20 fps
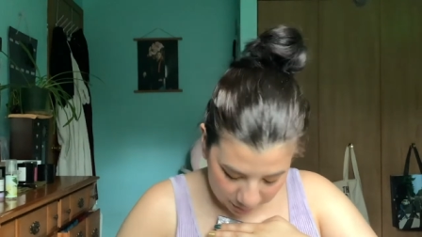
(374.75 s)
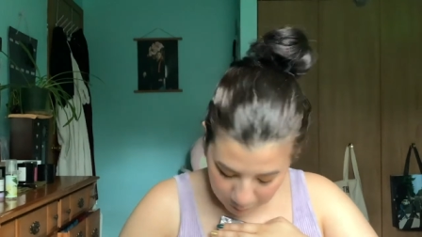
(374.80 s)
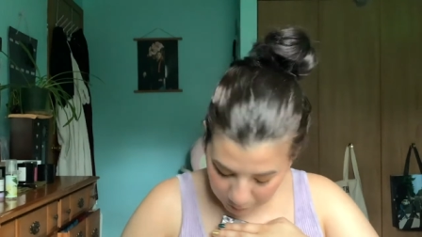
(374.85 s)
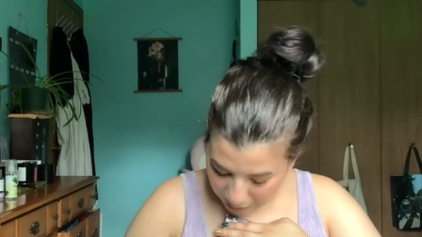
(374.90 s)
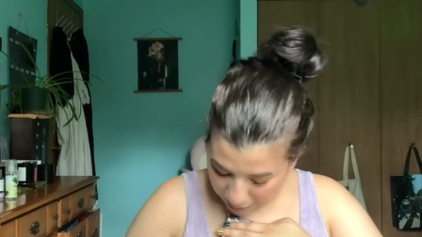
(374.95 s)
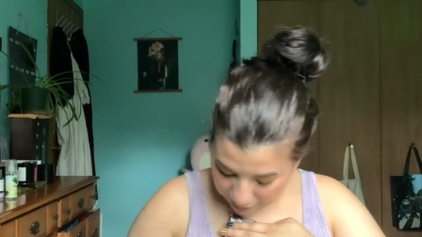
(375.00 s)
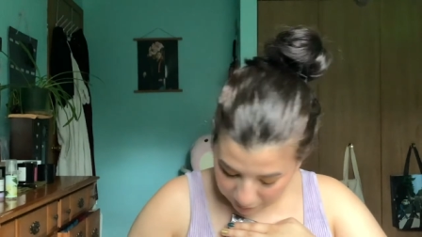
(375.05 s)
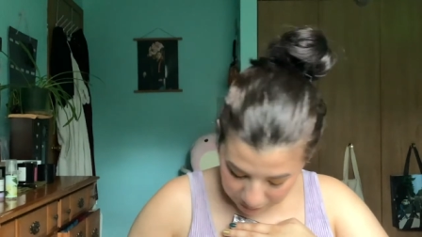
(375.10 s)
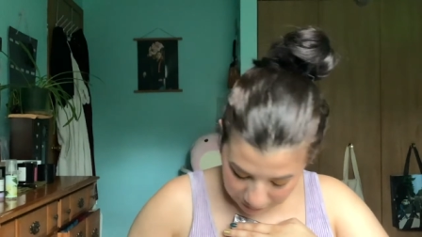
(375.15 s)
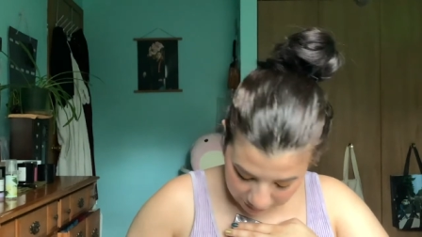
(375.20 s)
but I
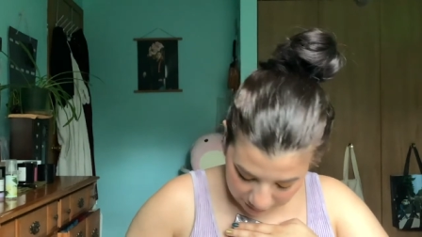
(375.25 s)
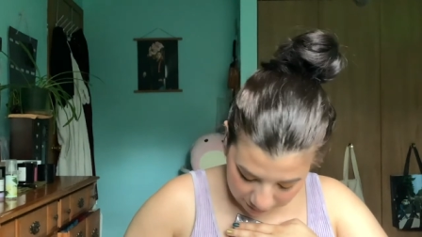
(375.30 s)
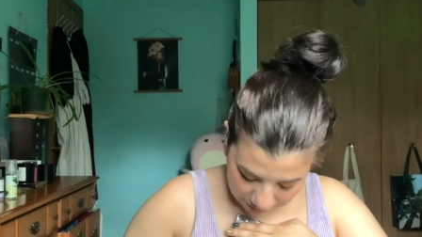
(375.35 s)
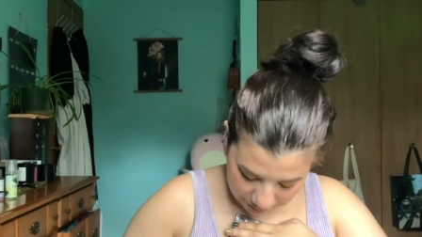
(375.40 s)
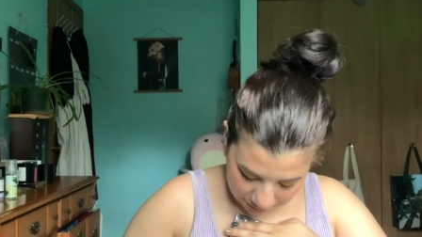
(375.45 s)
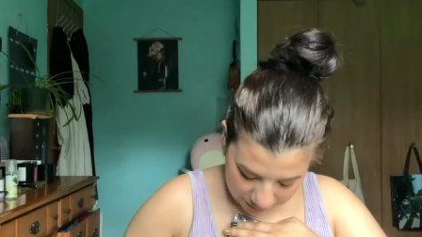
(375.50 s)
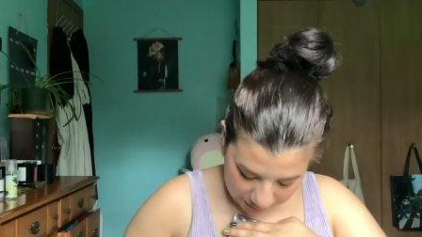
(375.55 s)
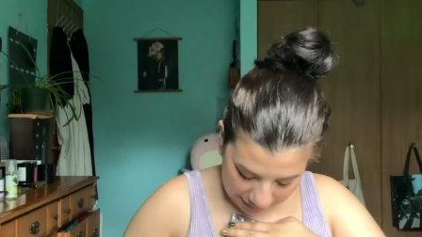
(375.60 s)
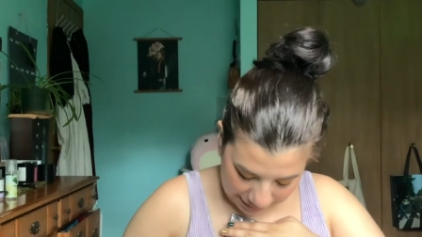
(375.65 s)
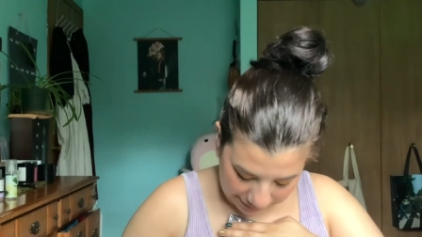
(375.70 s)
was like, these are
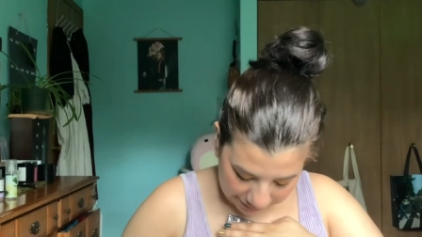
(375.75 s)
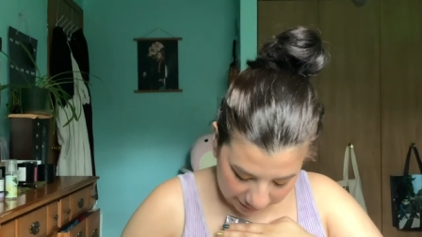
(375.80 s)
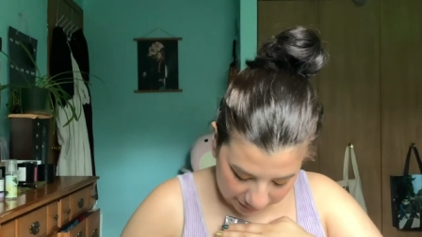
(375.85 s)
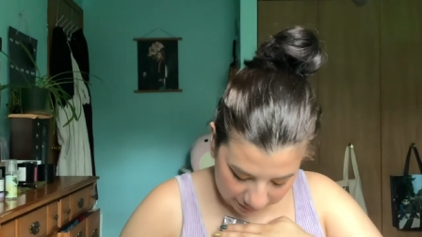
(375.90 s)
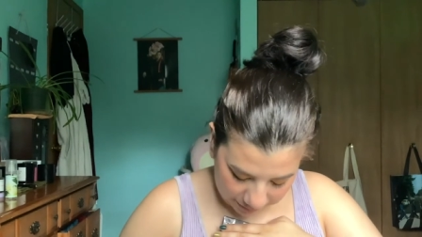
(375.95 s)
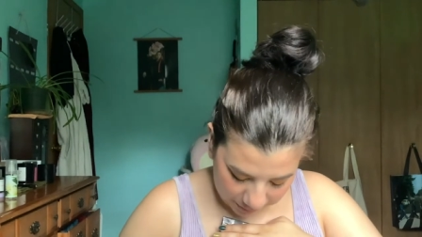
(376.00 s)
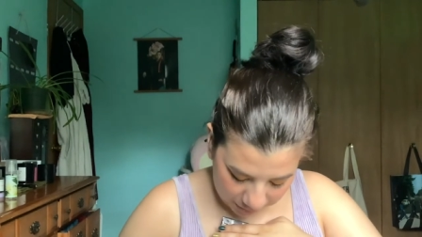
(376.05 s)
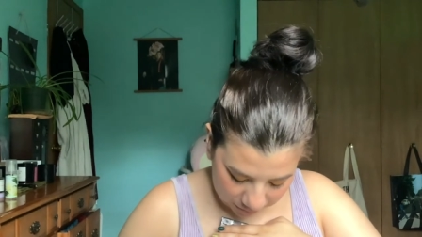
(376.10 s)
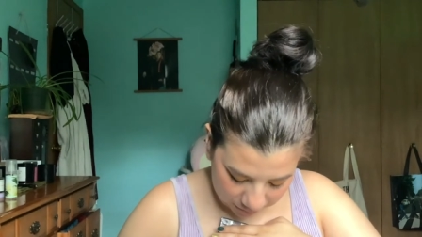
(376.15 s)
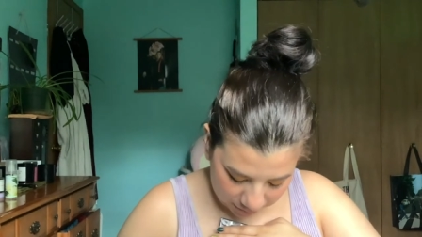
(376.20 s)
nice, like
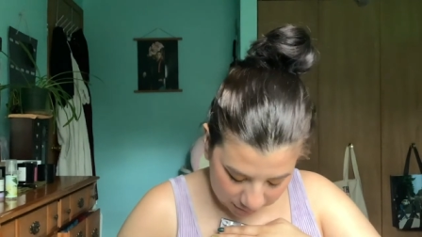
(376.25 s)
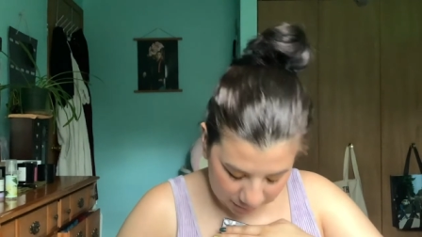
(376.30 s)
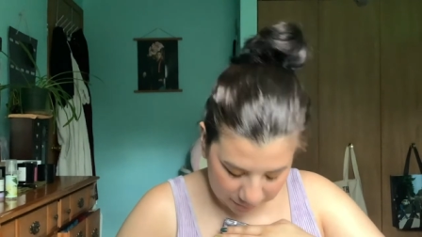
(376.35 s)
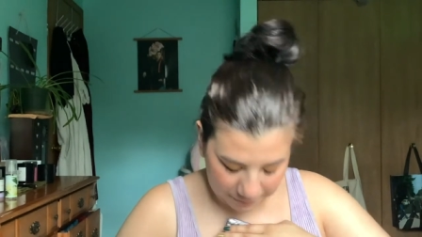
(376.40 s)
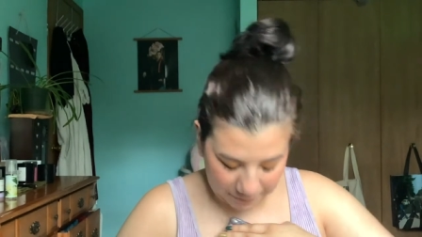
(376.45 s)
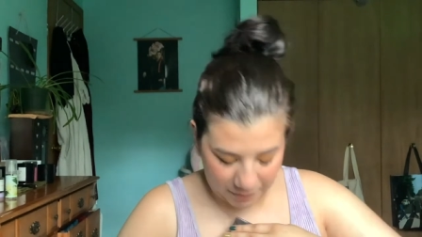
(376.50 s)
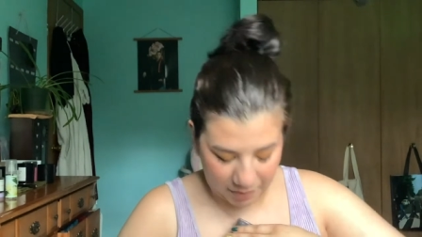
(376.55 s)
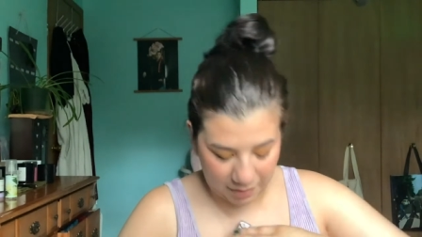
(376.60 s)
especially,